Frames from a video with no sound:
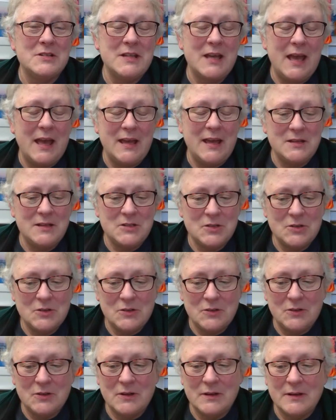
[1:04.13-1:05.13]
day
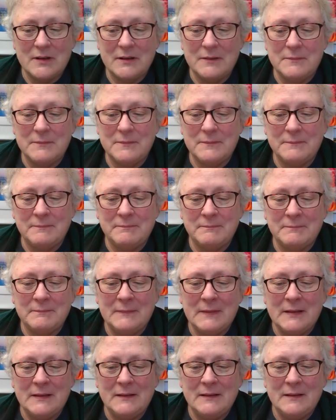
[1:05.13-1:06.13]
to
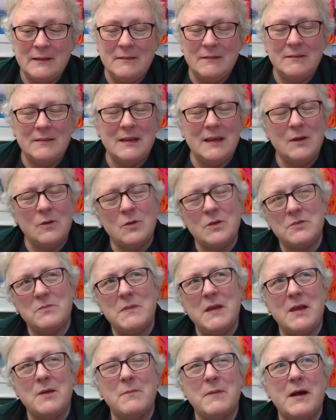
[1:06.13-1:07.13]
think with
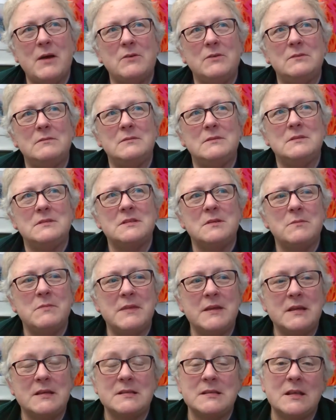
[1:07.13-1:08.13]
me about some
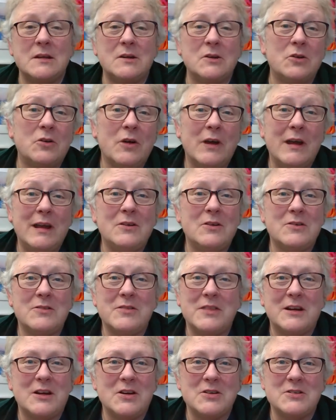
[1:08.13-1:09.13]
things that are greater
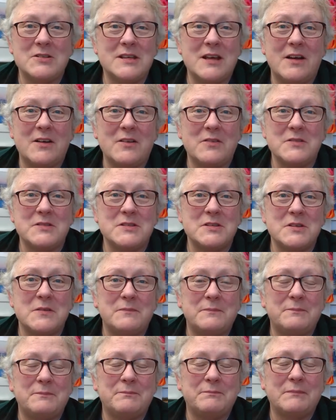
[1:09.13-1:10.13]
than ourselves.
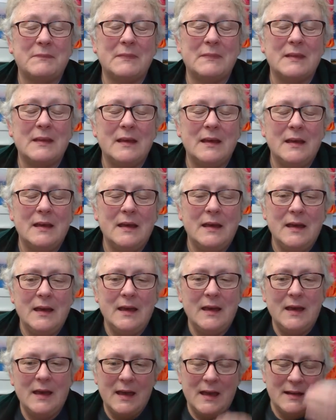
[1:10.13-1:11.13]

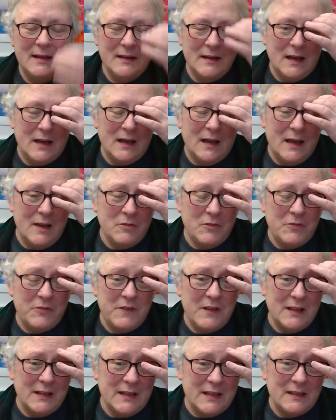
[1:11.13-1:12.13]
And I have a
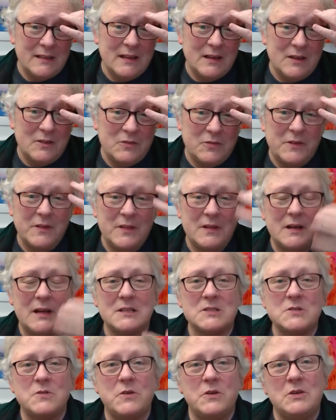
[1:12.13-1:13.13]
feeling that for the
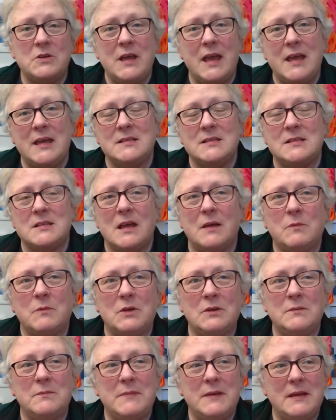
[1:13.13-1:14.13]
next few days, I'm
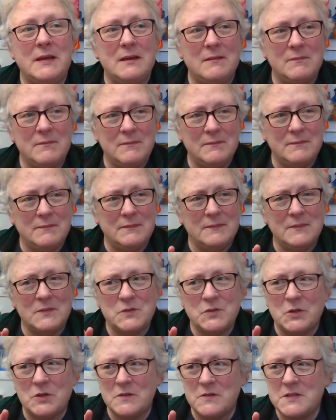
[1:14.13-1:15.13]
going to be
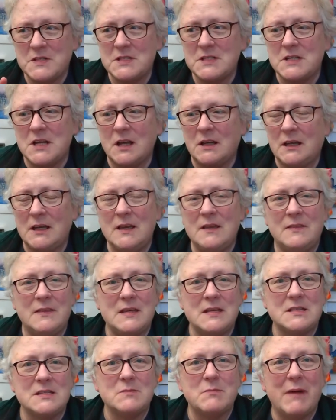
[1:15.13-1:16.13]
sort of stuck in
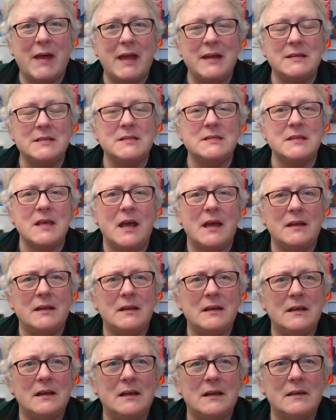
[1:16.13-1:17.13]
this mindset
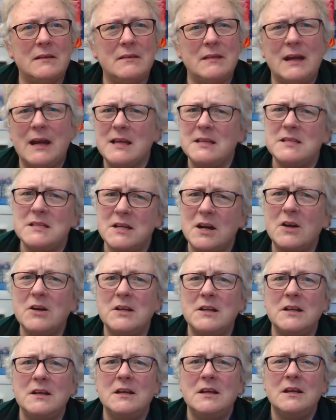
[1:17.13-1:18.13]
that I
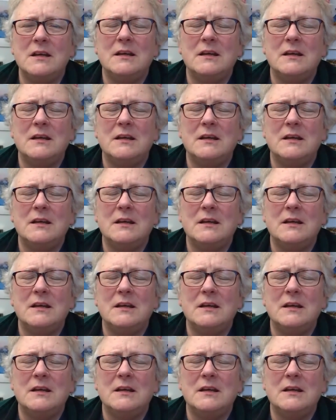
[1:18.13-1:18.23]
started